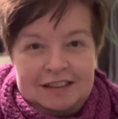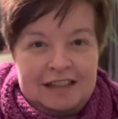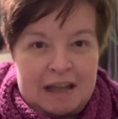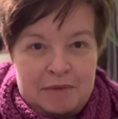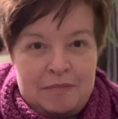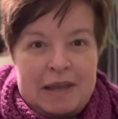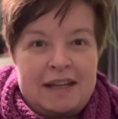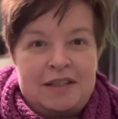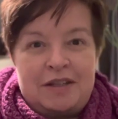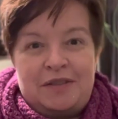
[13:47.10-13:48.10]
coming
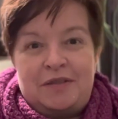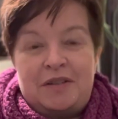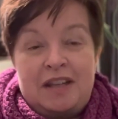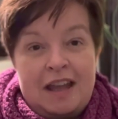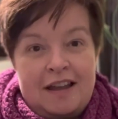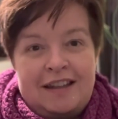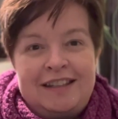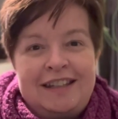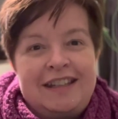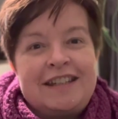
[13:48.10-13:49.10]
back to yarn,
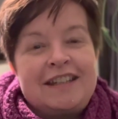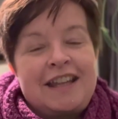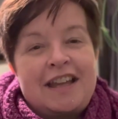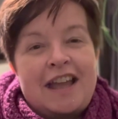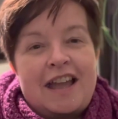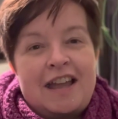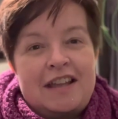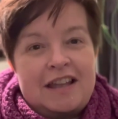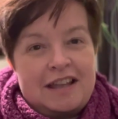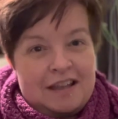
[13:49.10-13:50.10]

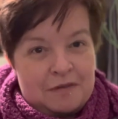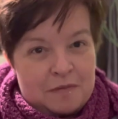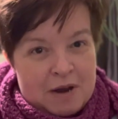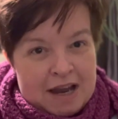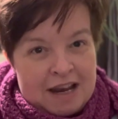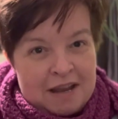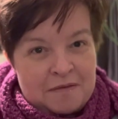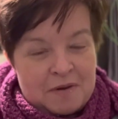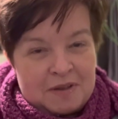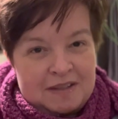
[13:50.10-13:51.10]
while I
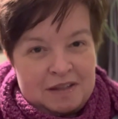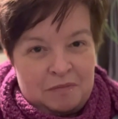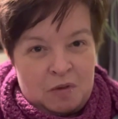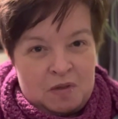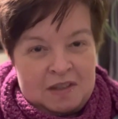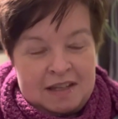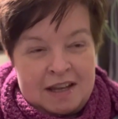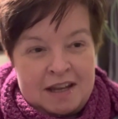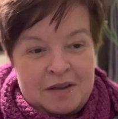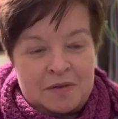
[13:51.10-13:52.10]
was in Munster,
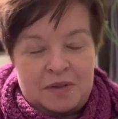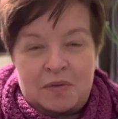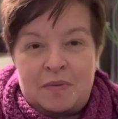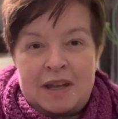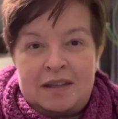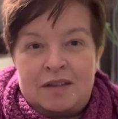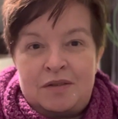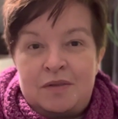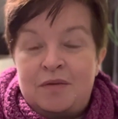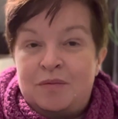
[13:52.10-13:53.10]
I also went
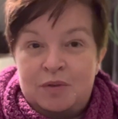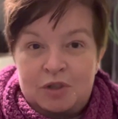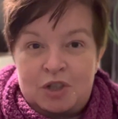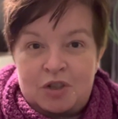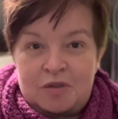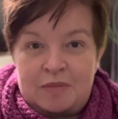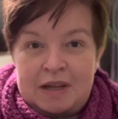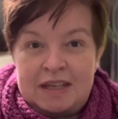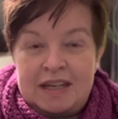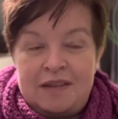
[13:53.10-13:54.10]
to a wool shop,
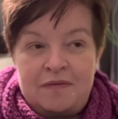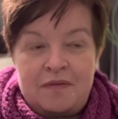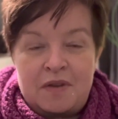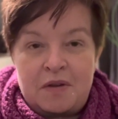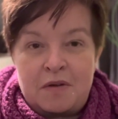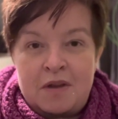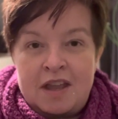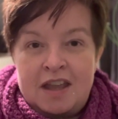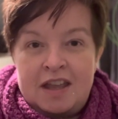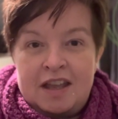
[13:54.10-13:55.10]
and even though
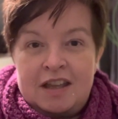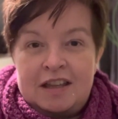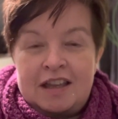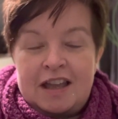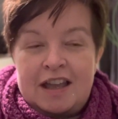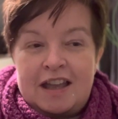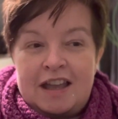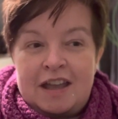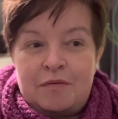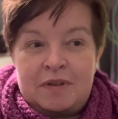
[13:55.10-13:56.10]

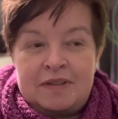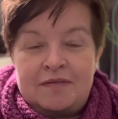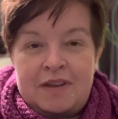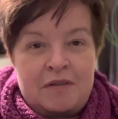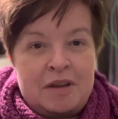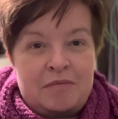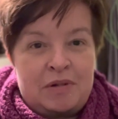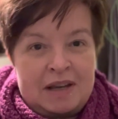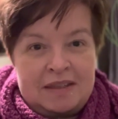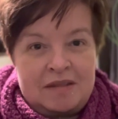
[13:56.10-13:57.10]
I wasn't very
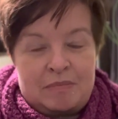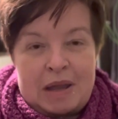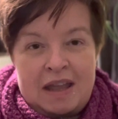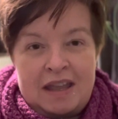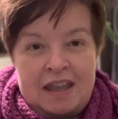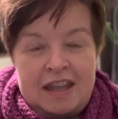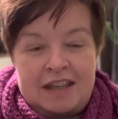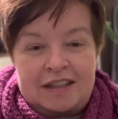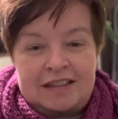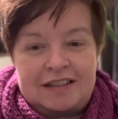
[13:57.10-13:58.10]
impressed
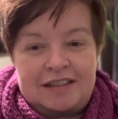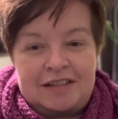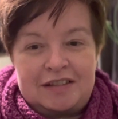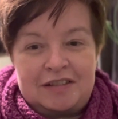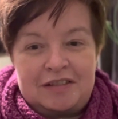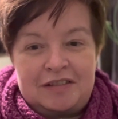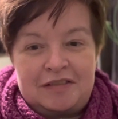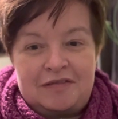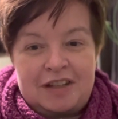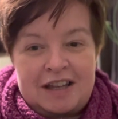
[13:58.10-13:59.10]
by
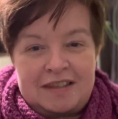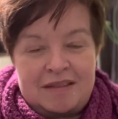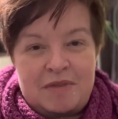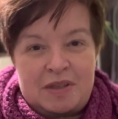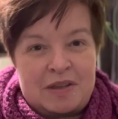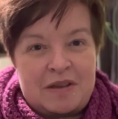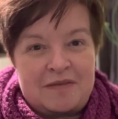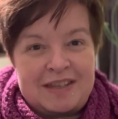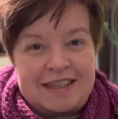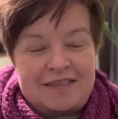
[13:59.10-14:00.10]
the customer
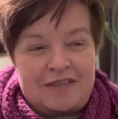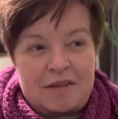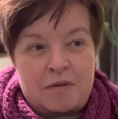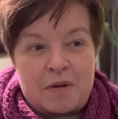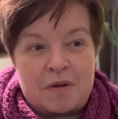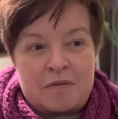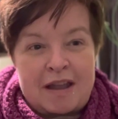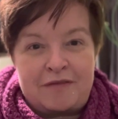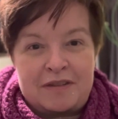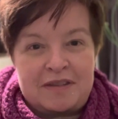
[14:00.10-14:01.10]
service, they were all
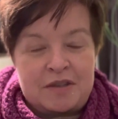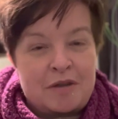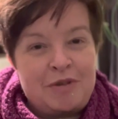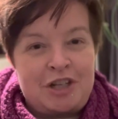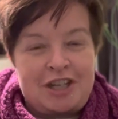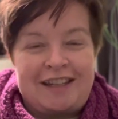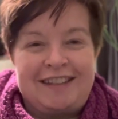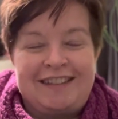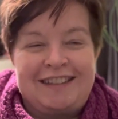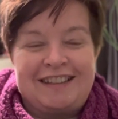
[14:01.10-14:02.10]
rather snobbish and